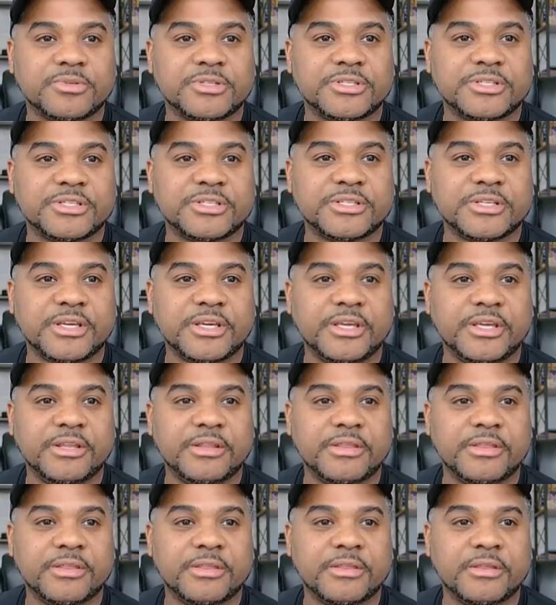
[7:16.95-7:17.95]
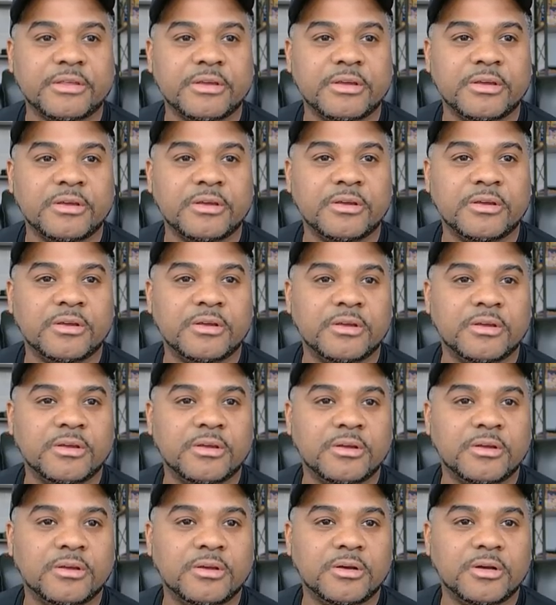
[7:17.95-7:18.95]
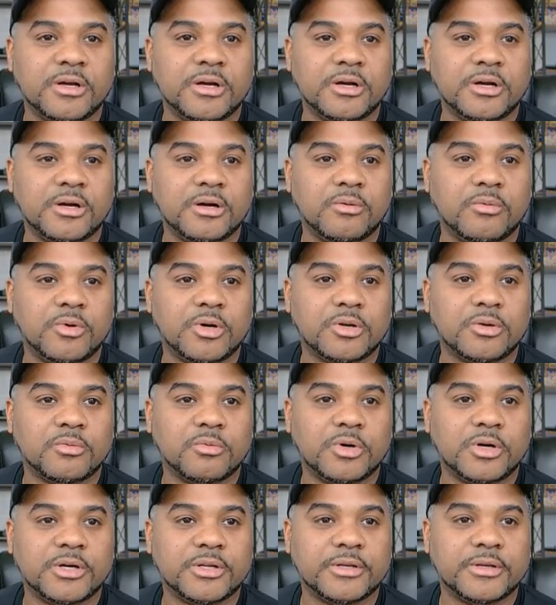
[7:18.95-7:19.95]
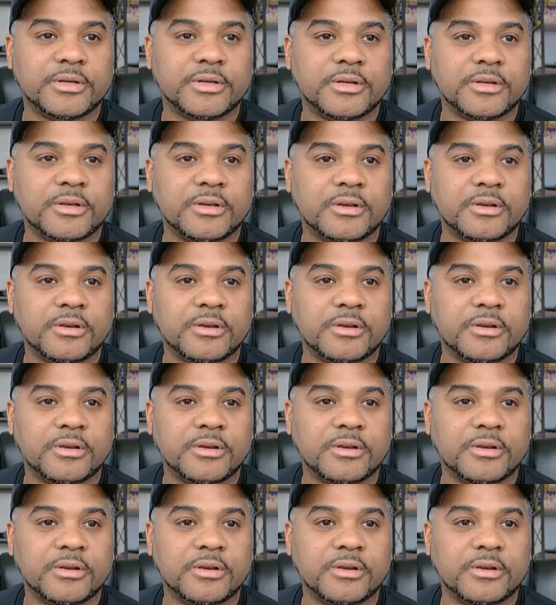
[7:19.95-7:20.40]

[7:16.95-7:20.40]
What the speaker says: which is ETH 11.